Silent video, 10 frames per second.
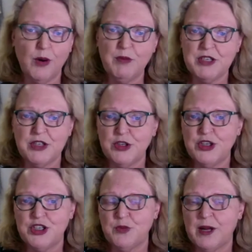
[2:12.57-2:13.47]
One was an
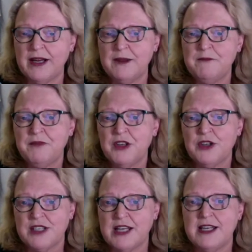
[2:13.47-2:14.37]
urgent one
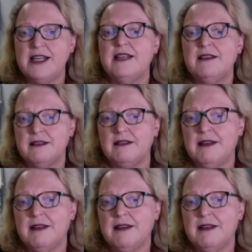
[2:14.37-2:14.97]
because they needed